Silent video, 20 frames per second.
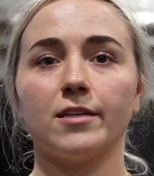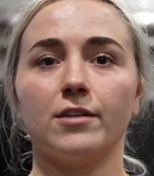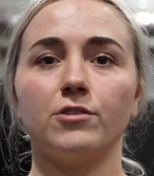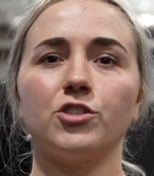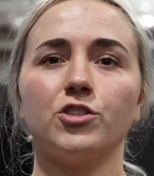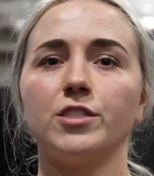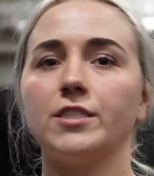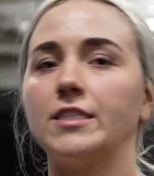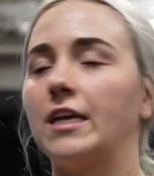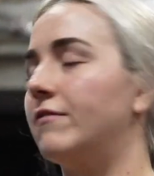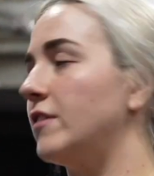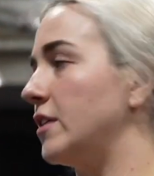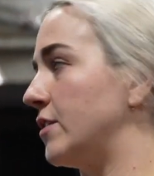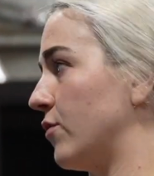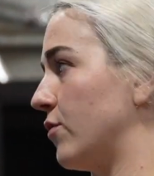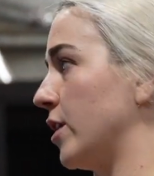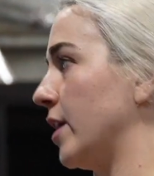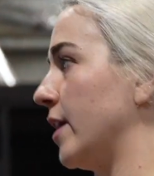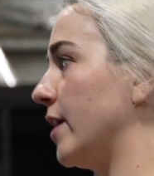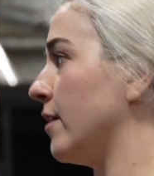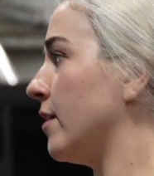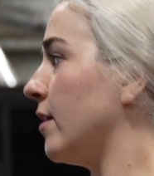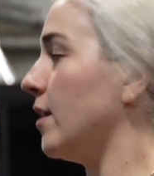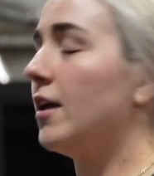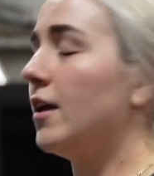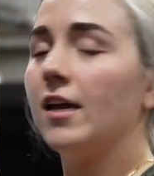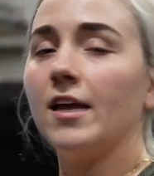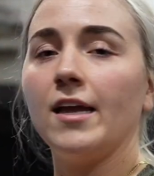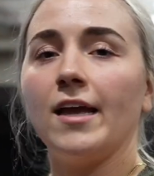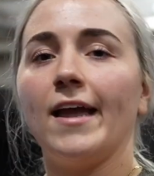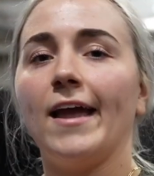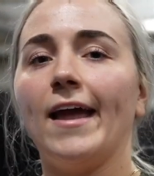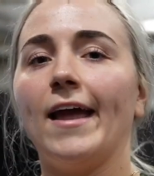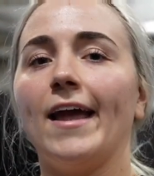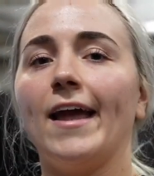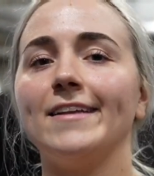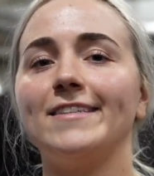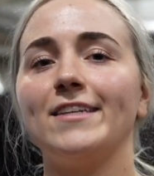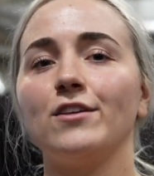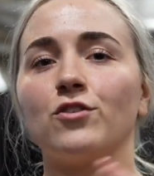I usually save these for the end.
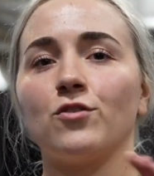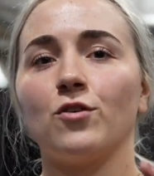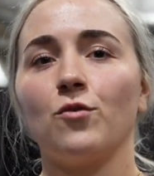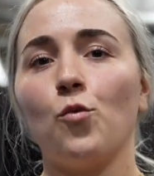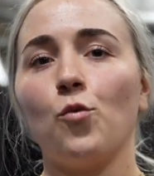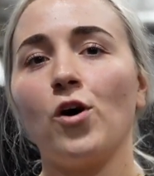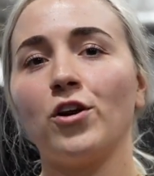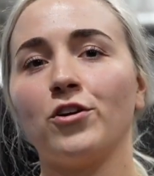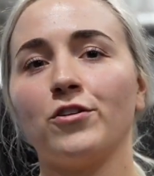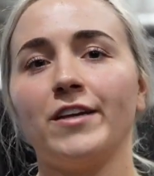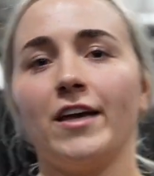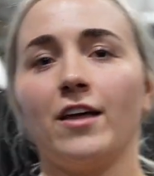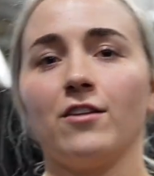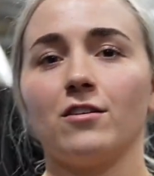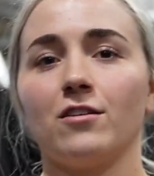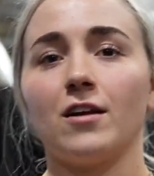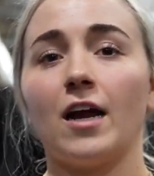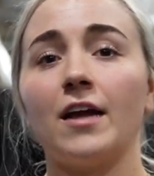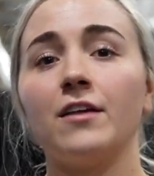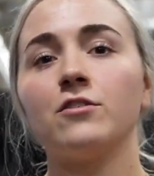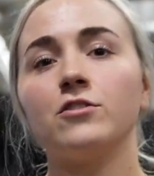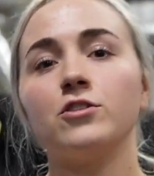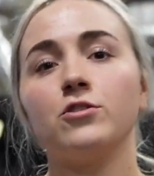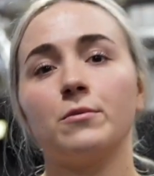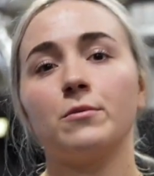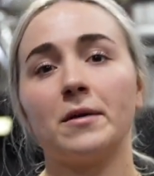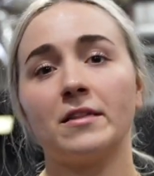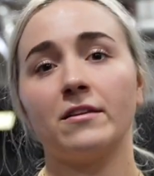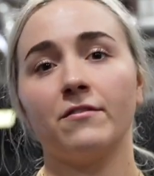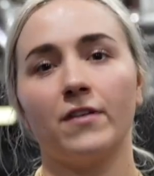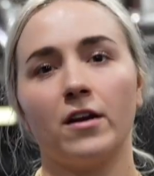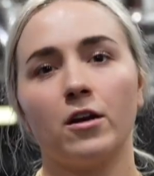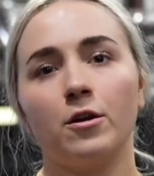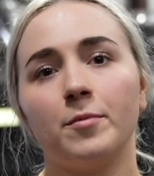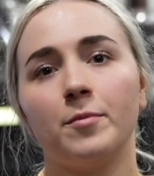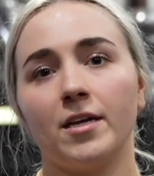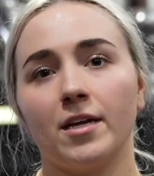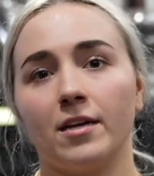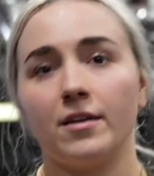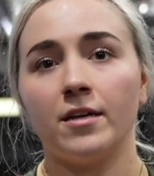It's either one or the other. I either do them at the very
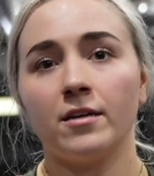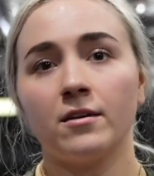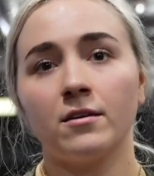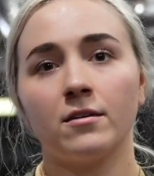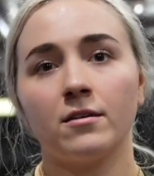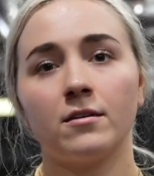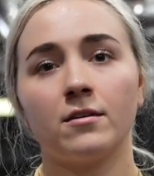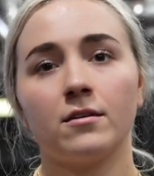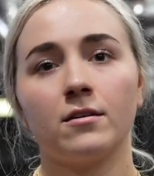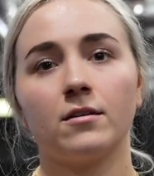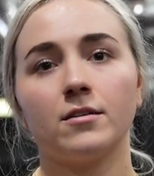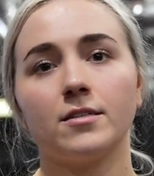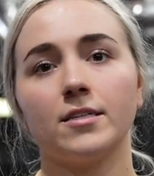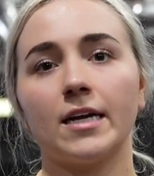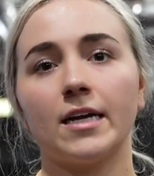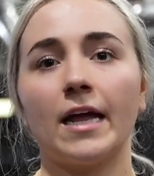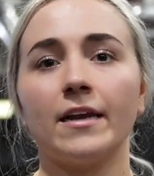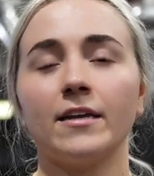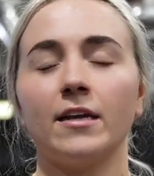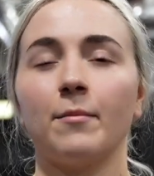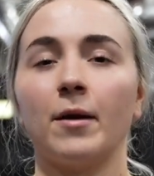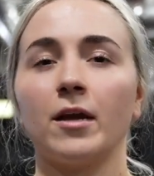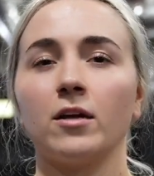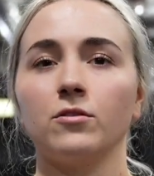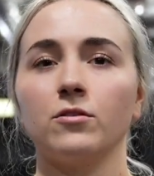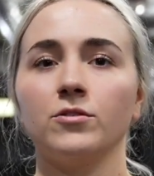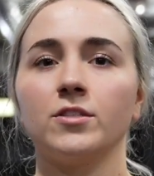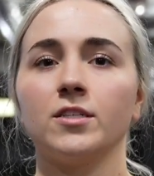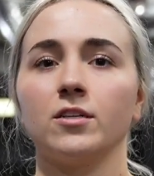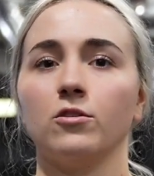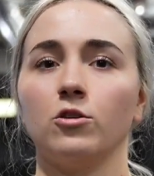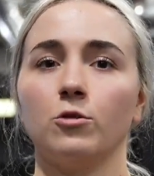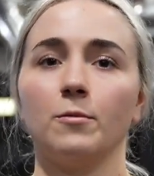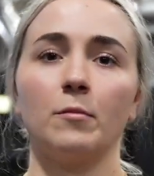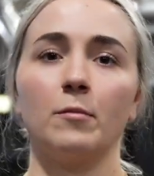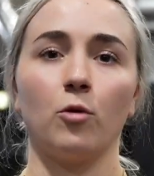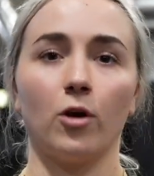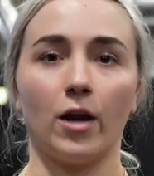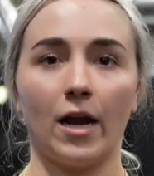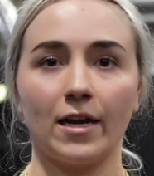beginning to kind of get my glutes a little
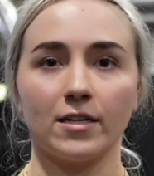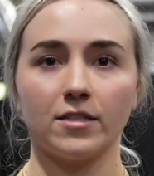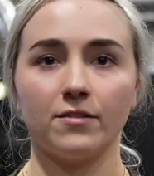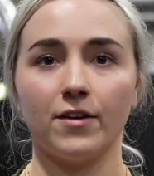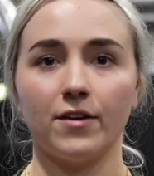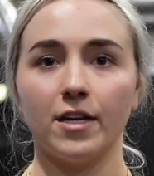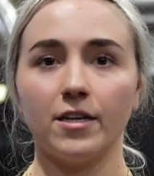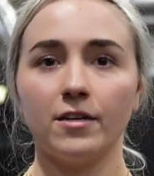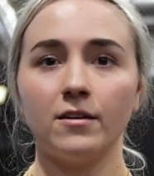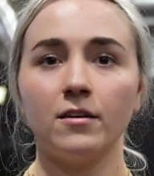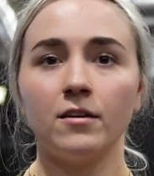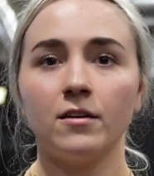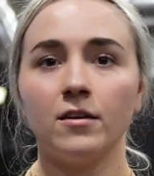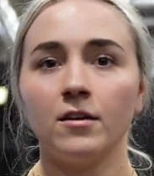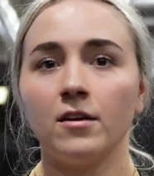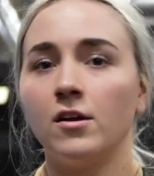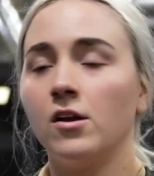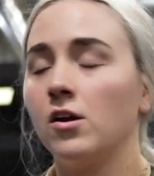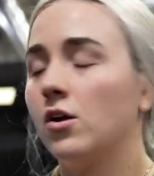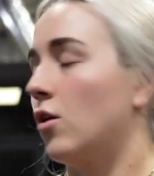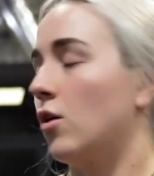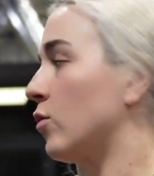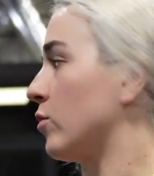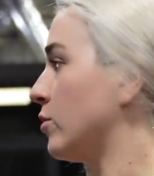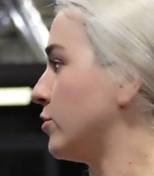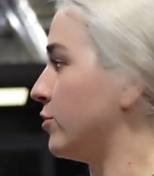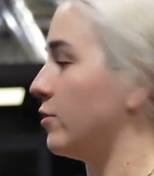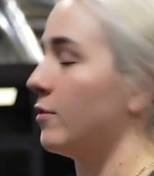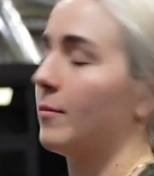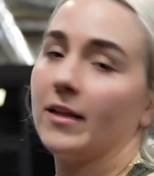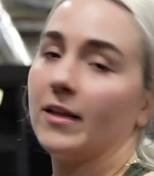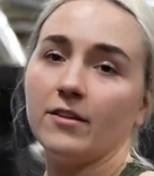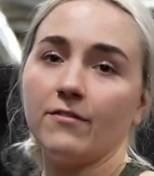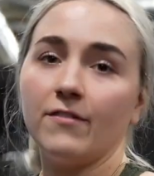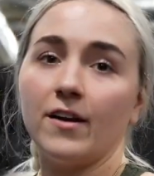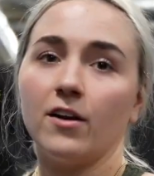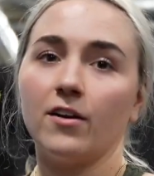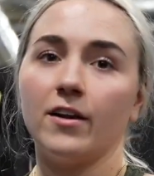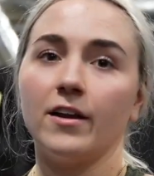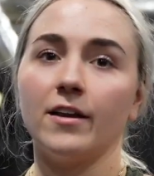bit more activated, or I'll do them at the
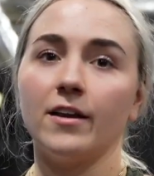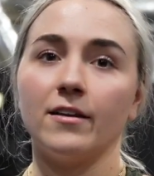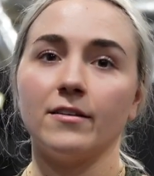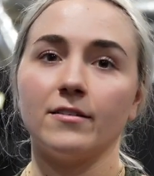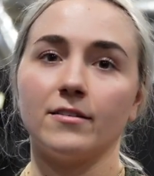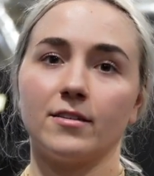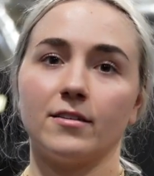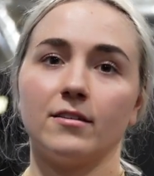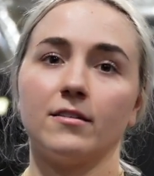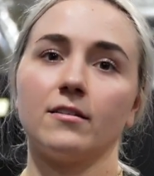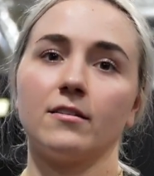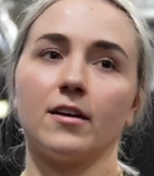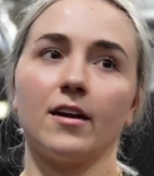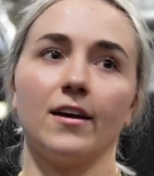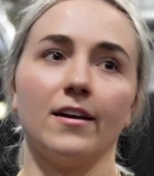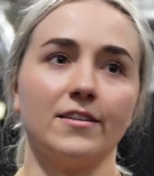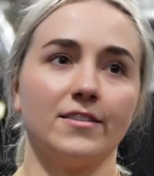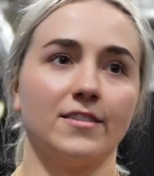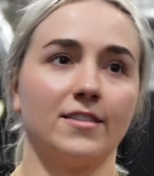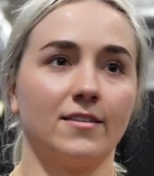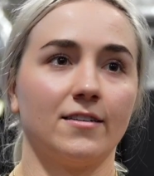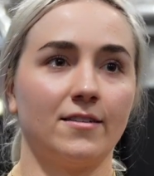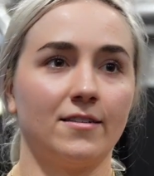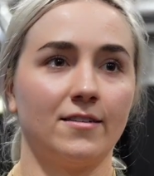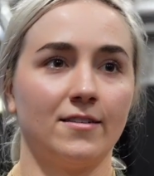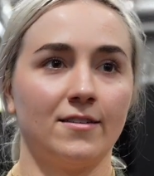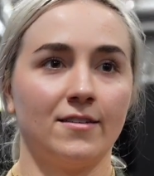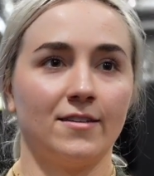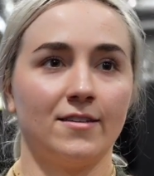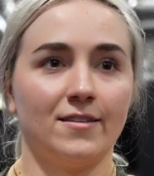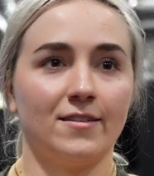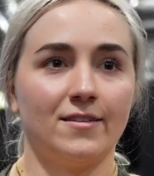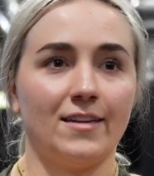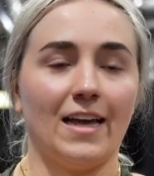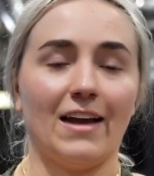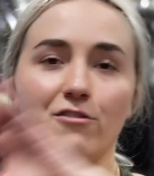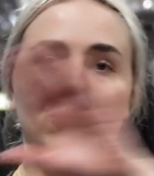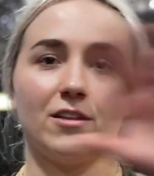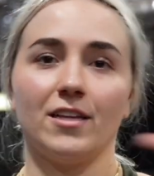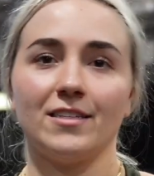very end because
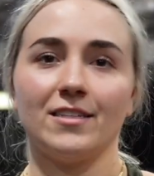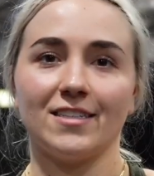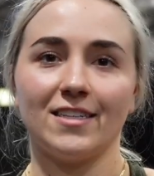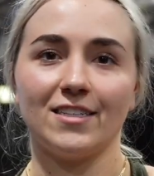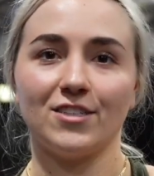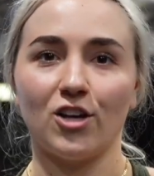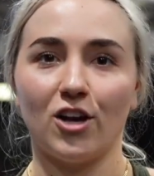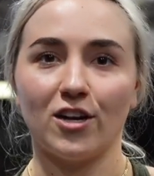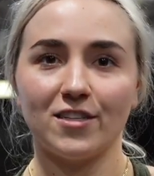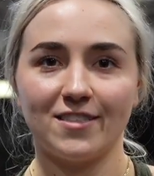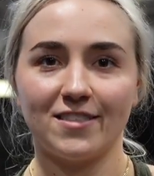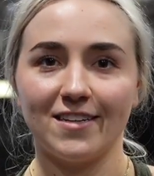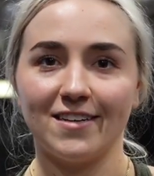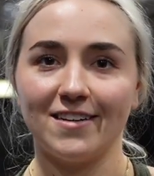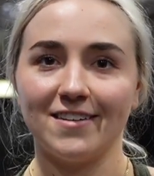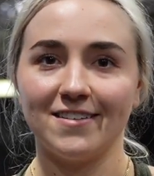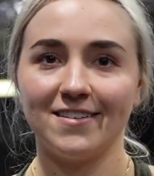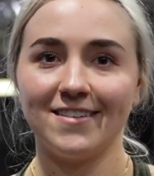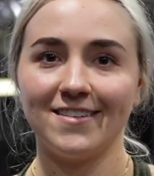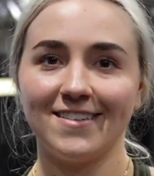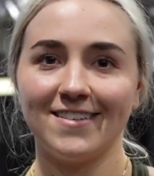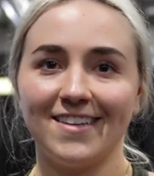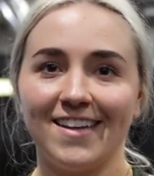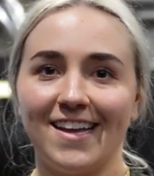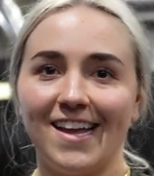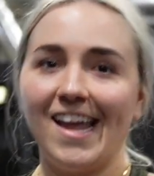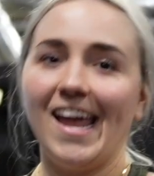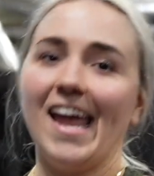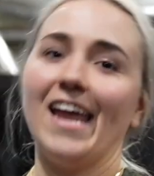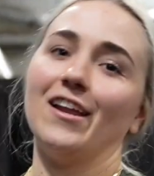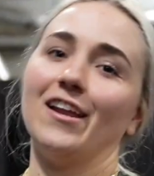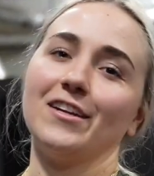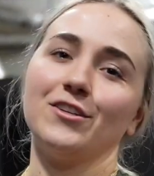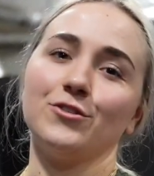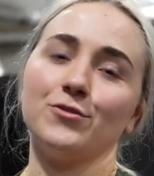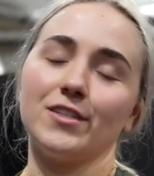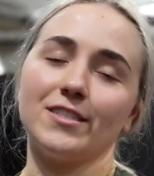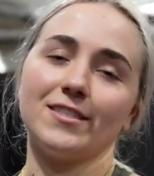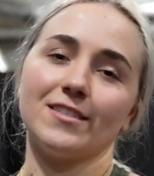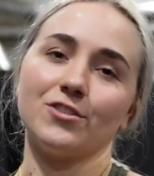everything's exhausted and I
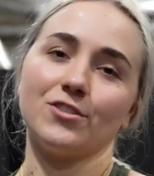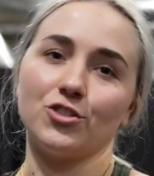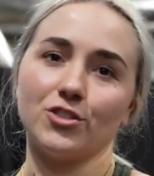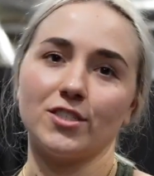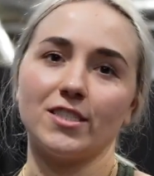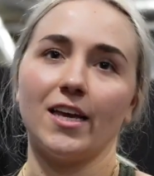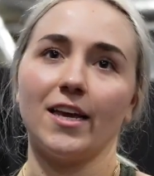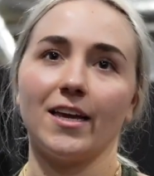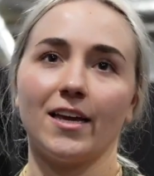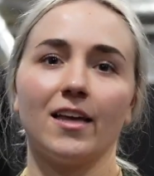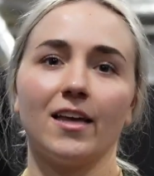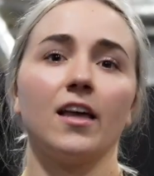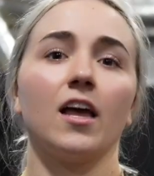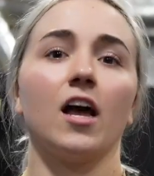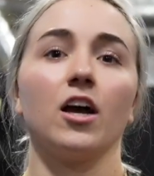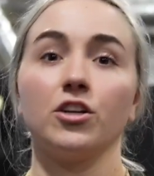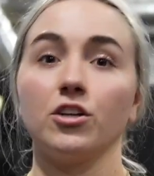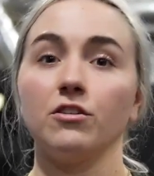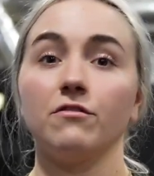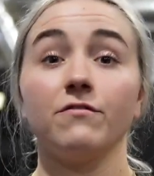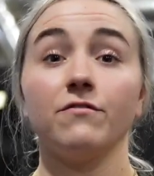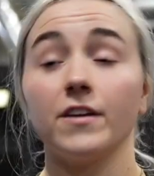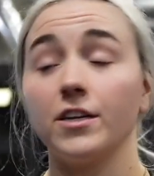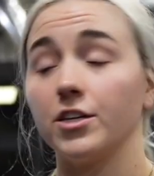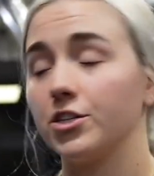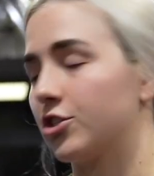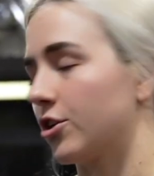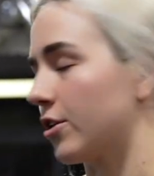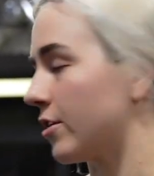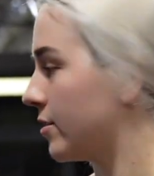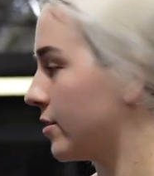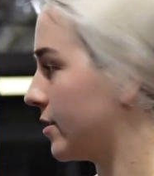do this as just like a good finisher.